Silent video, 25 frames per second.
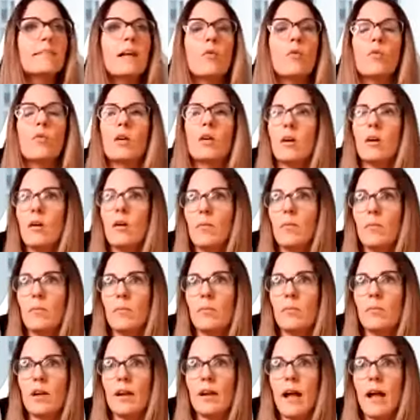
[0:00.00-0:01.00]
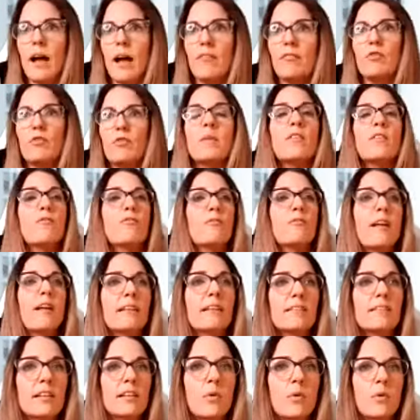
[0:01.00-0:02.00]
and we have to be
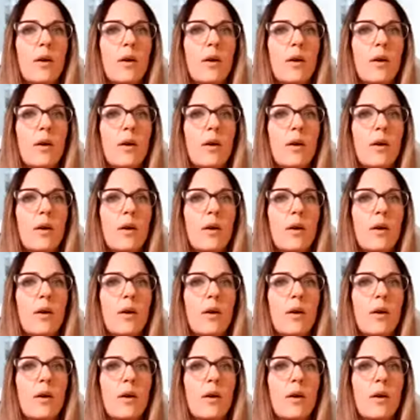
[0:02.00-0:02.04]
flexible,